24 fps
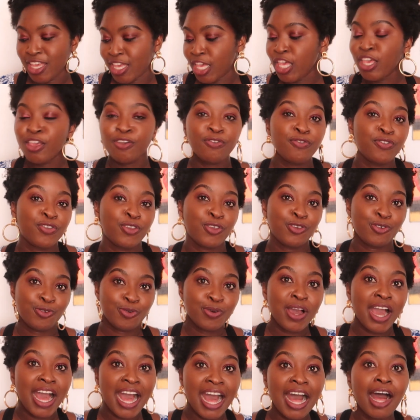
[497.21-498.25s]
if you
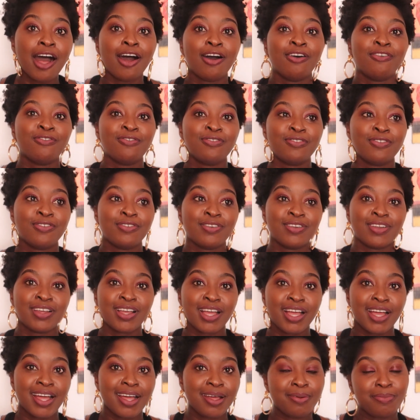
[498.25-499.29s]
have
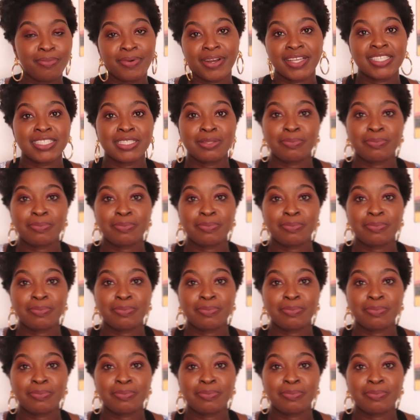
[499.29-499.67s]
a breast